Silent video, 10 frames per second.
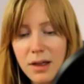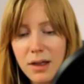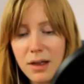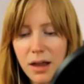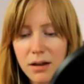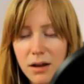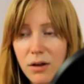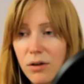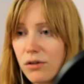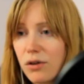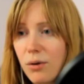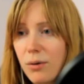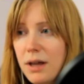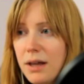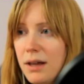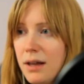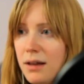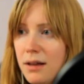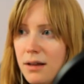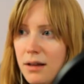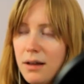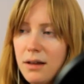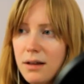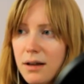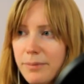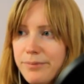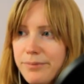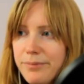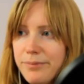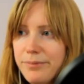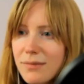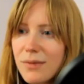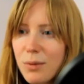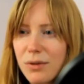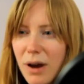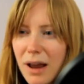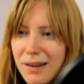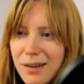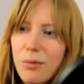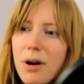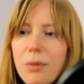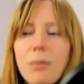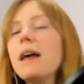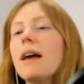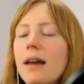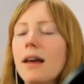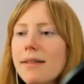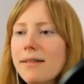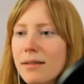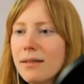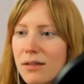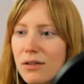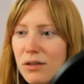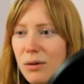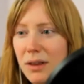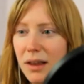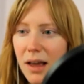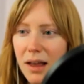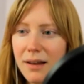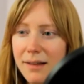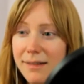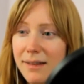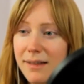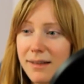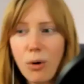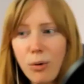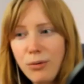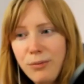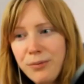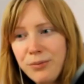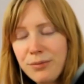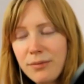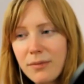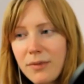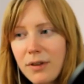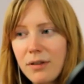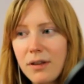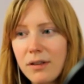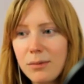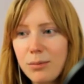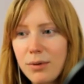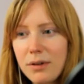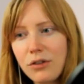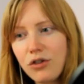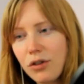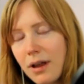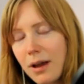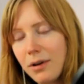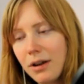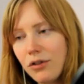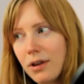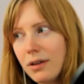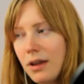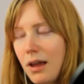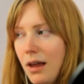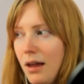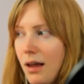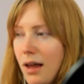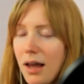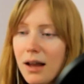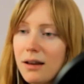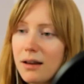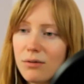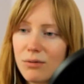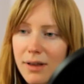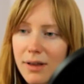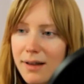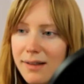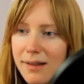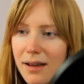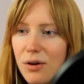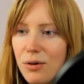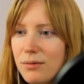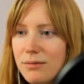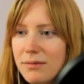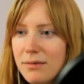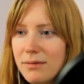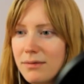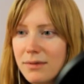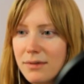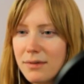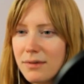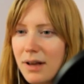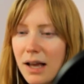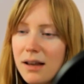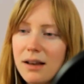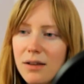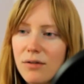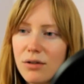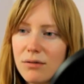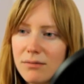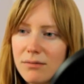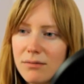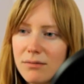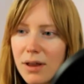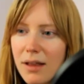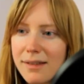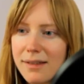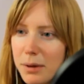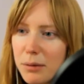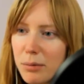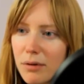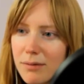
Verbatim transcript: and I also um, was ready to walk away, I guess. So in the end, I said no, to this potential collaboration. And I didn't realize how, I didn't even realize that people